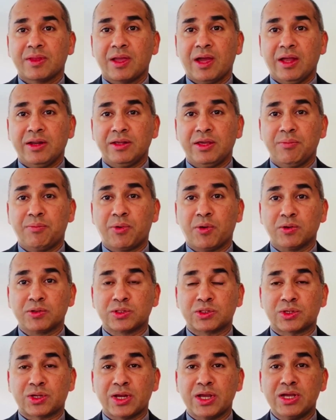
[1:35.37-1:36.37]
And he
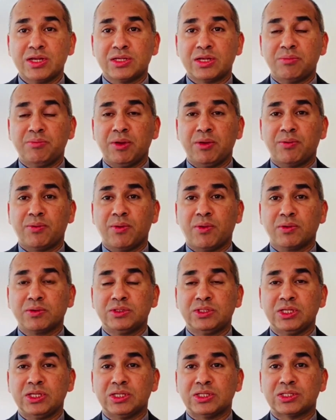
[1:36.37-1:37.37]
prostrated before
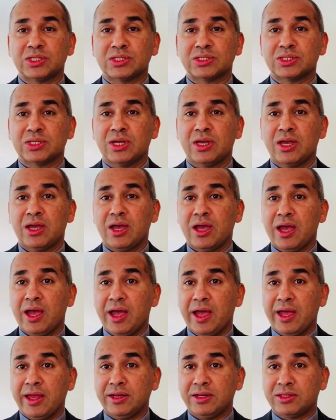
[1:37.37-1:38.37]
Jesus
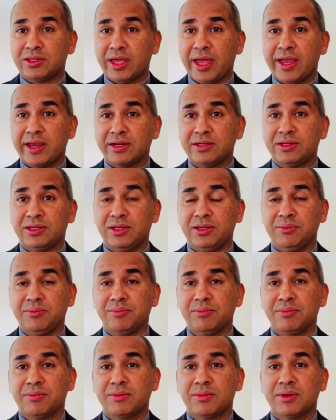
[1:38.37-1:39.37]
and thanked him.
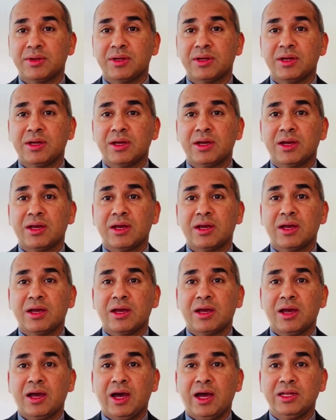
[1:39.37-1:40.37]

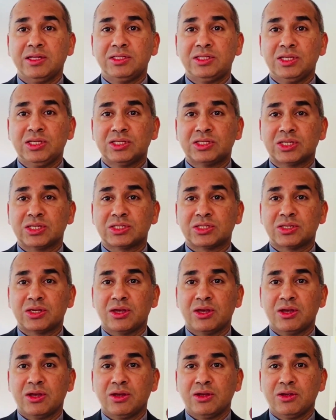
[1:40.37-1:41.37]
And Jesus
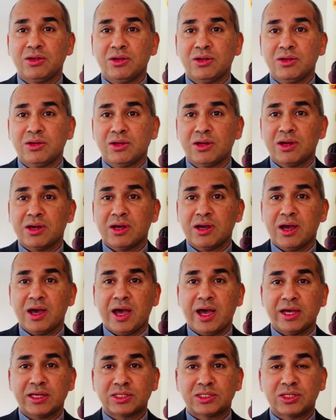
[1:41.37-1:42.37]

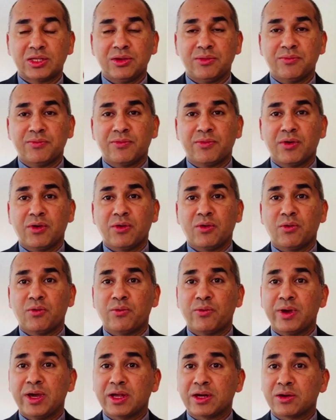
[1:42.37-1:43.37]
asked him,
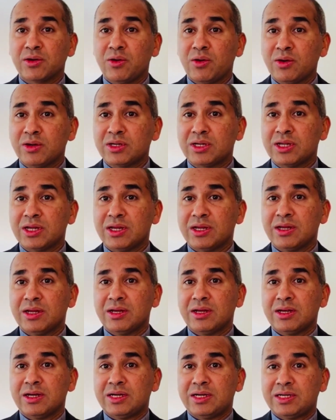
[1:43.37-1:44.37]
"Were not
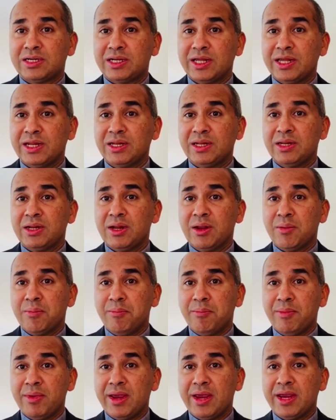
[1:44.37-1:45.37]
10
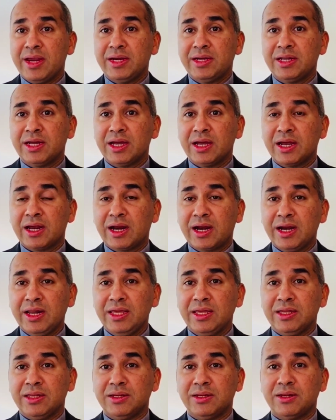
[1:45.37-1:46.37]
made
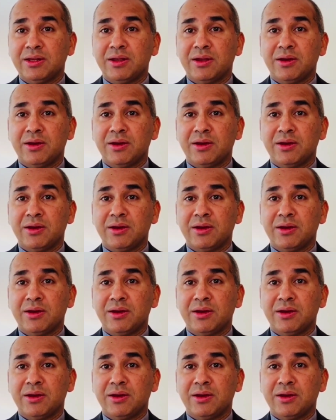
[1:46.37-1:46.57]
clean?